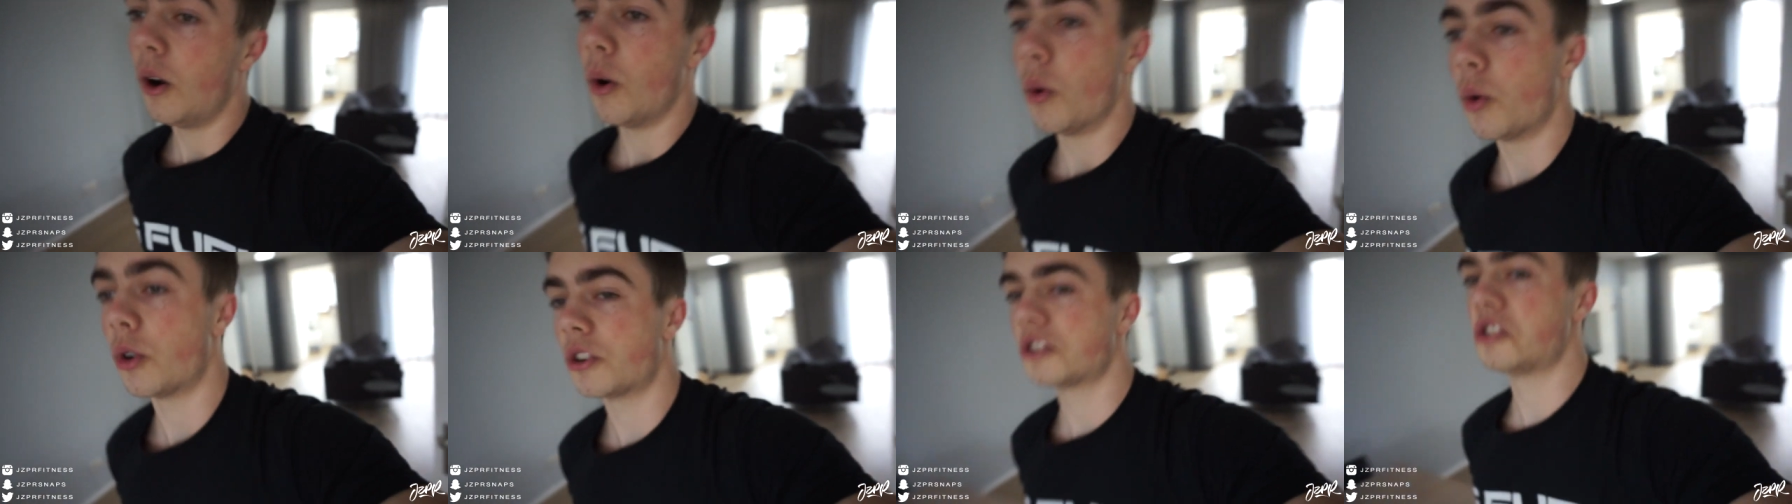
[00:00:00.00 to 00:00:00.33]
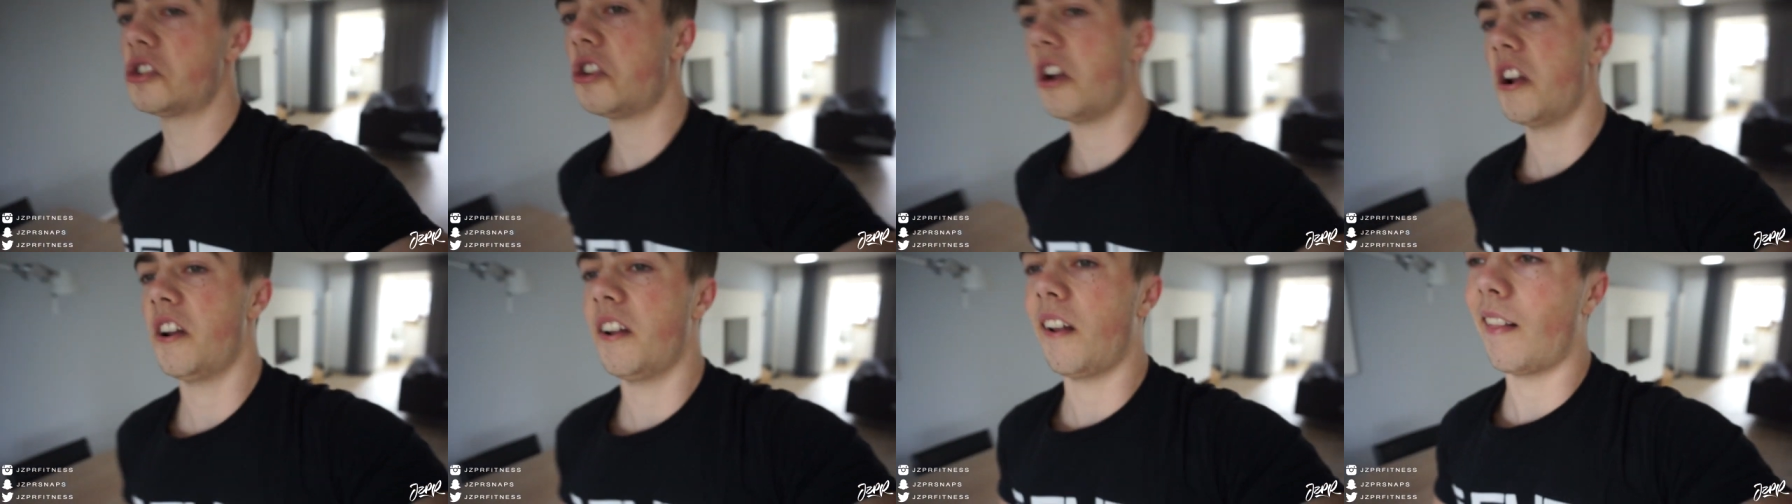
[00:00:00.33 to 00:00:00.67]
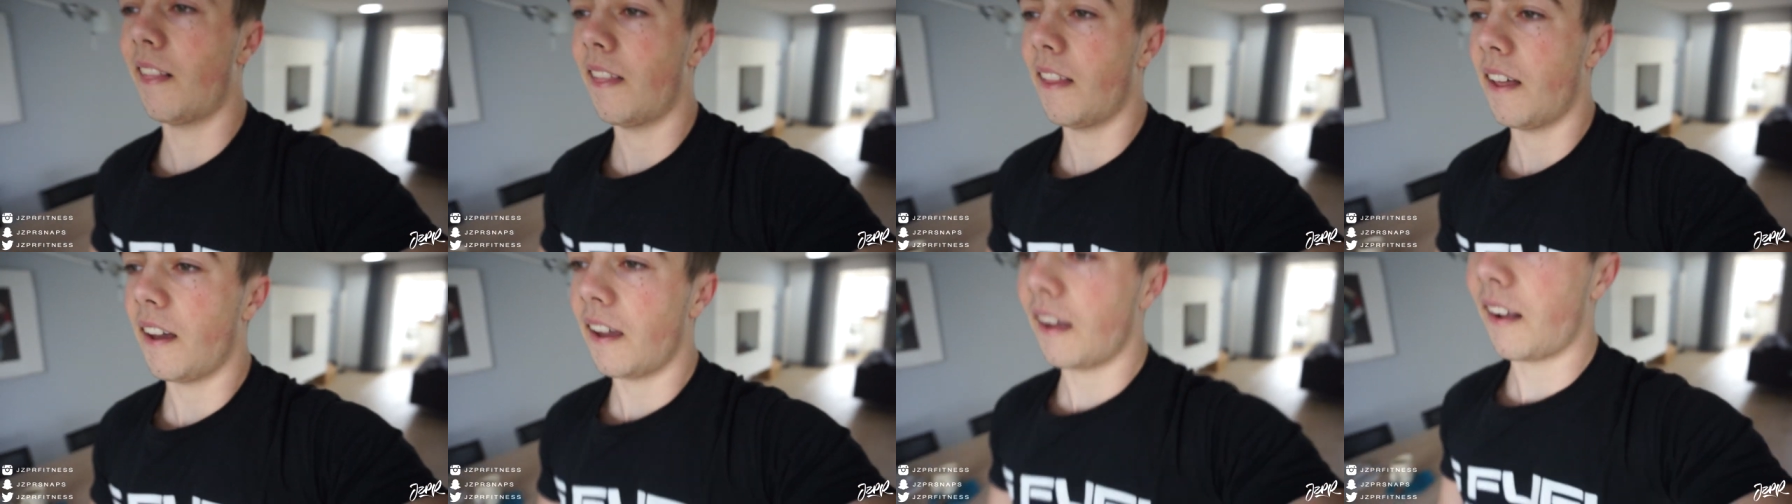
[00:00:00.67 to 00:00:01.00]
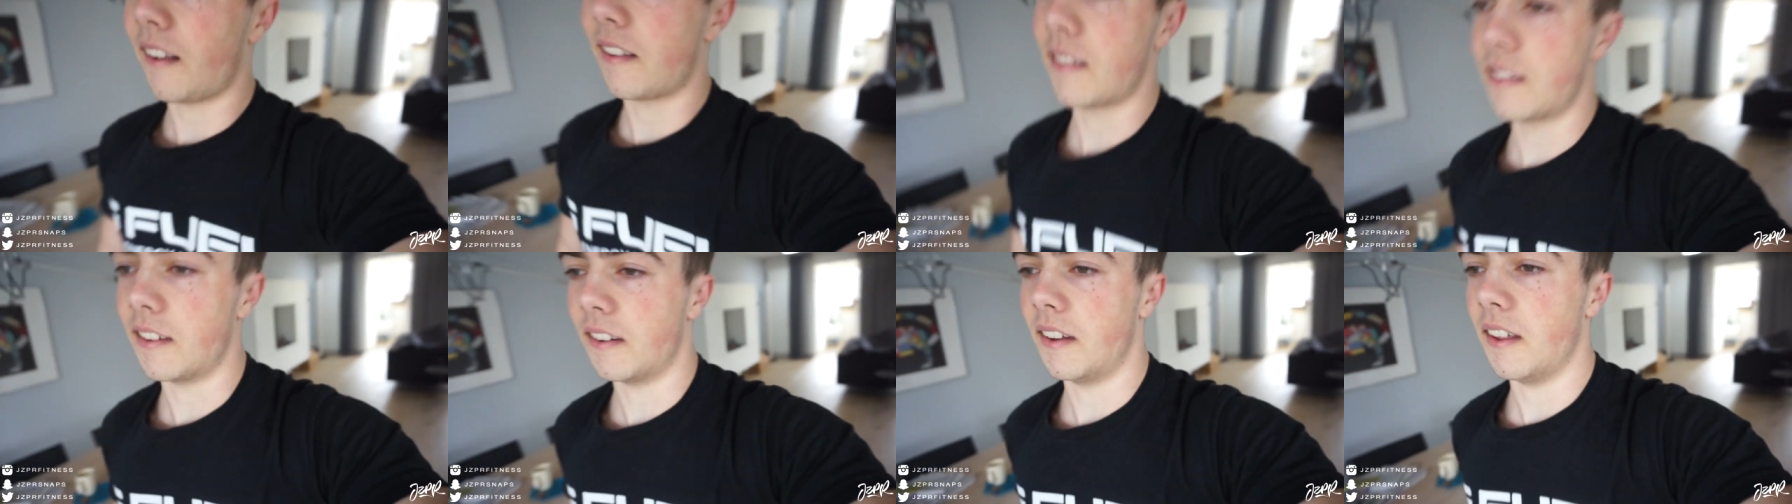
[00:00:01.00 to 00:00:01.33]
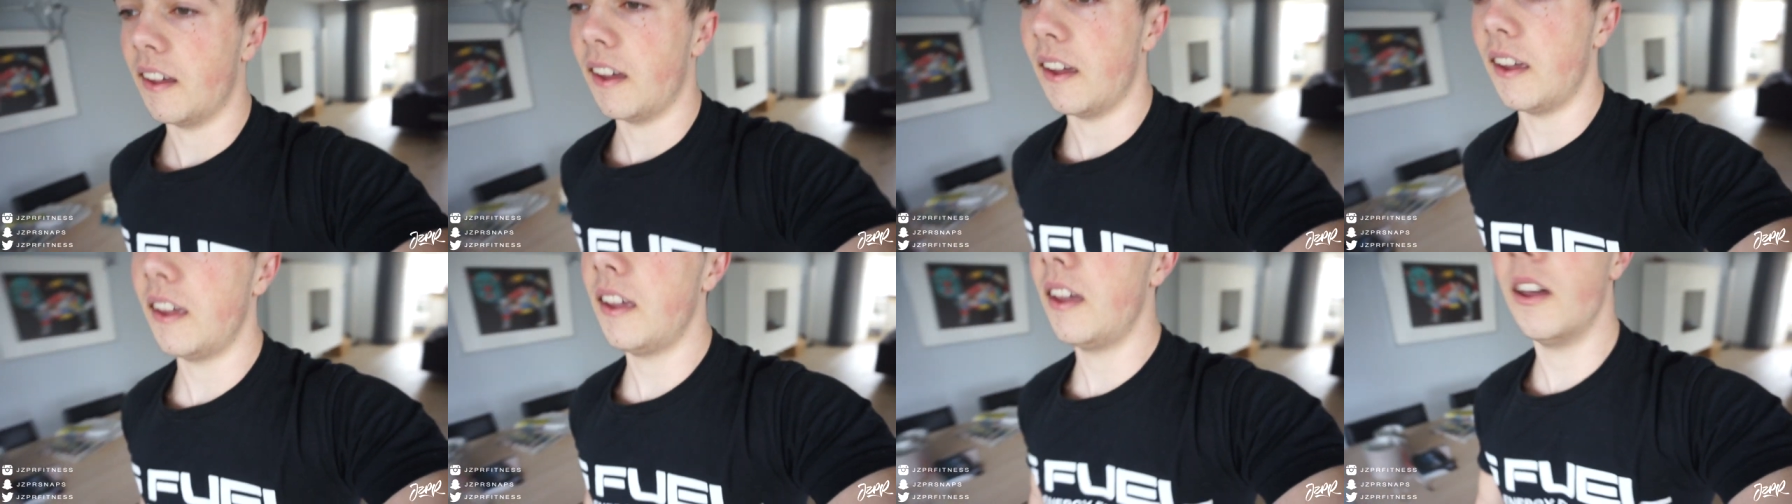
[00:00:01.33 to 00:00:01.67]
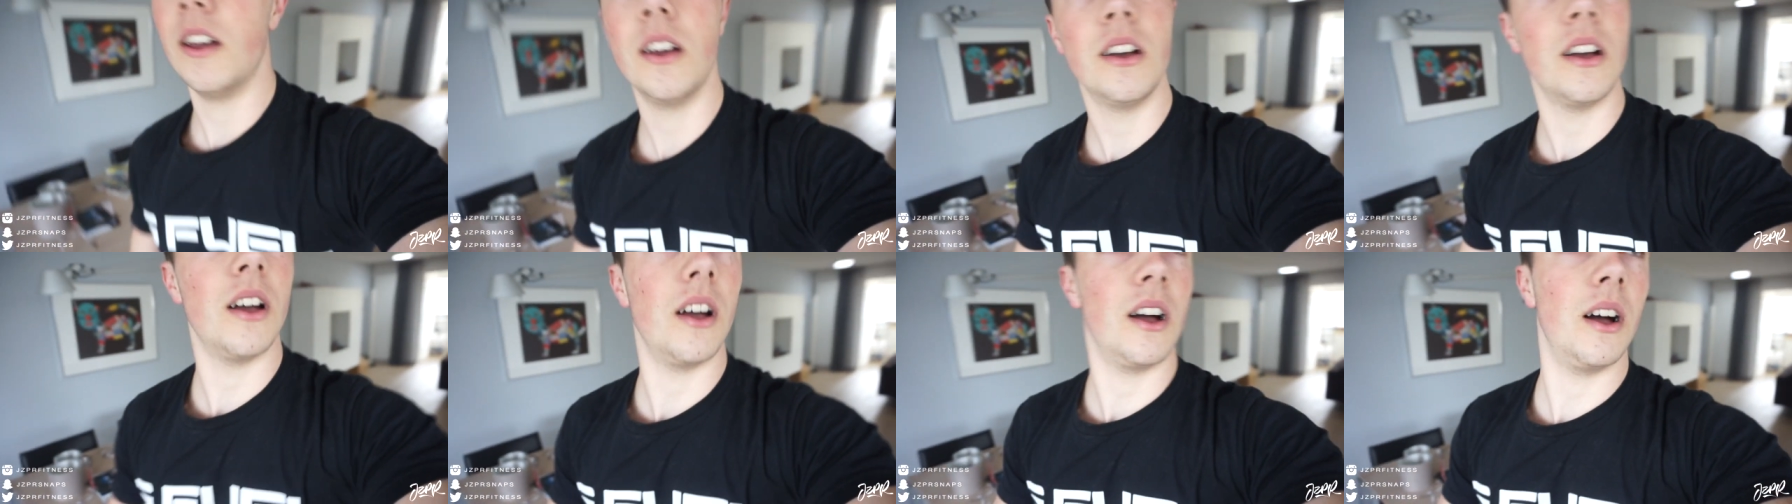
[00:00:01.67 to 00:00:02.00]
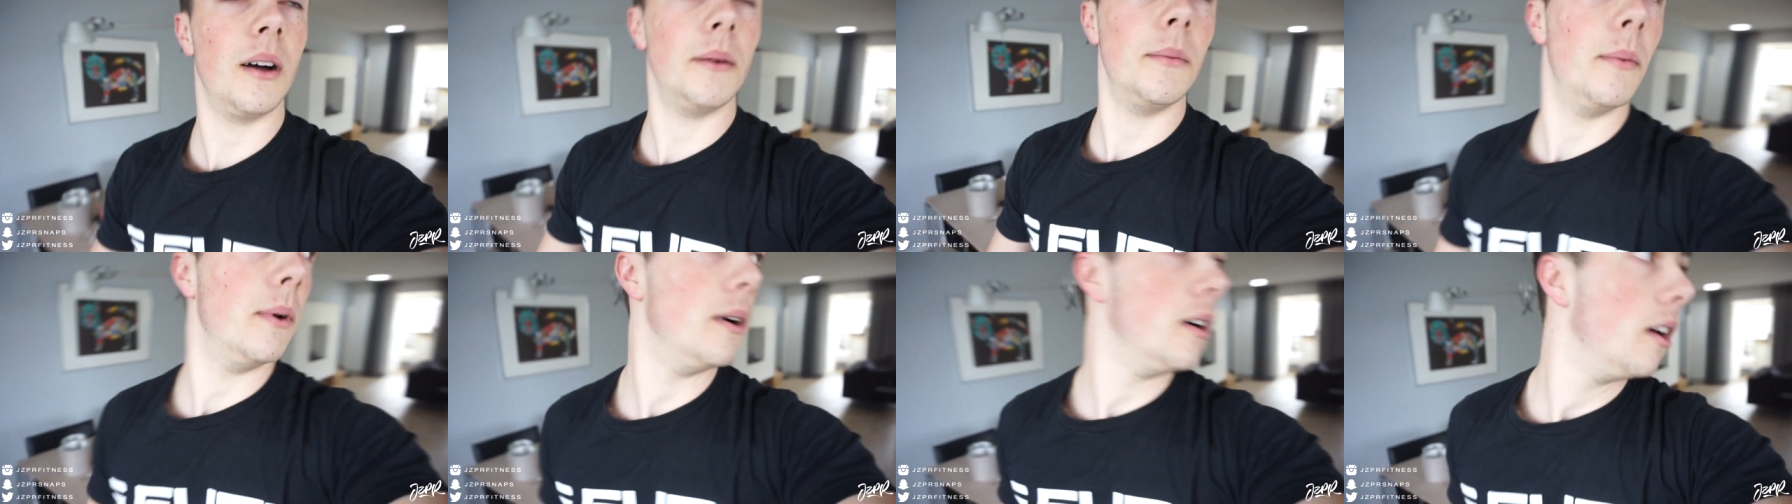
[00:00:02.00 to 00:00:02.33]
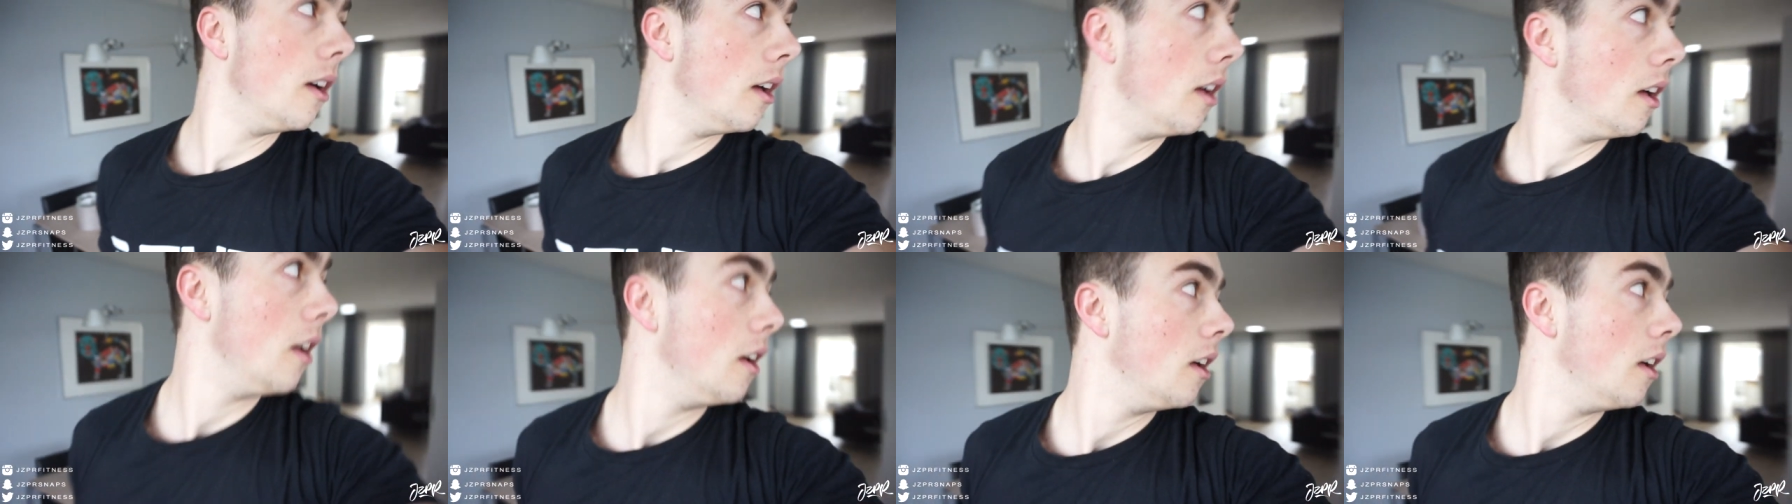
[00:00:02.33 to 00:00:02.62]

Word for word: We're training legs today. Um,